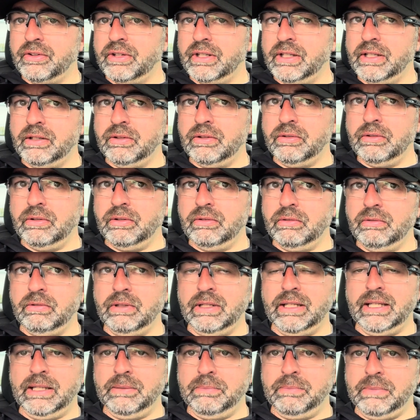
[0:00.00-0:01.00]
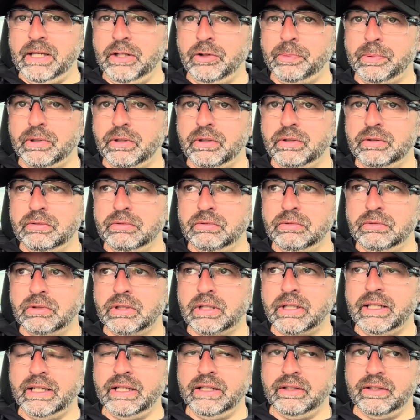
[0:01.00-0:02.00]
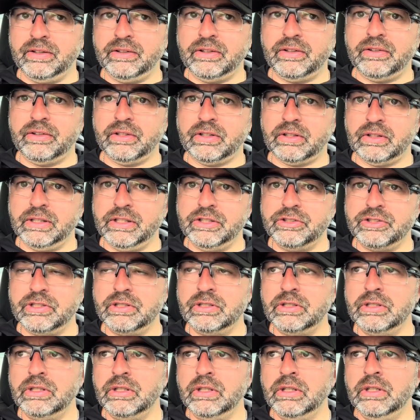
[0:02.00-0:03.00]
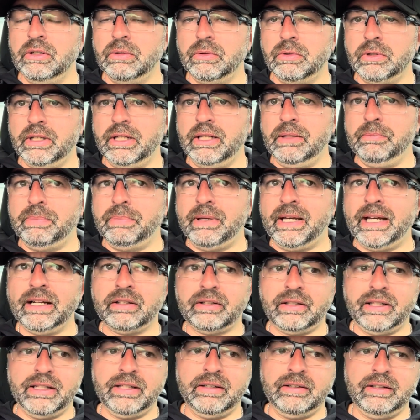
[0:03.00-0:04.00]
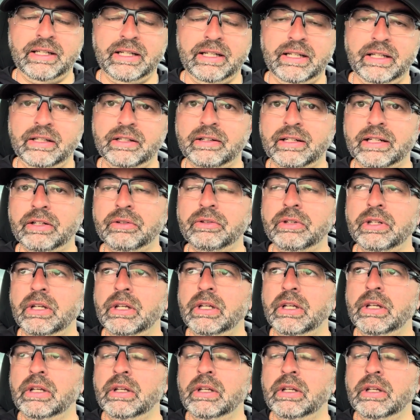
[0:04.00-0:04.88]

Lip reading: it in baseball, all right, unless it's a collision or an impact like hitting the ground.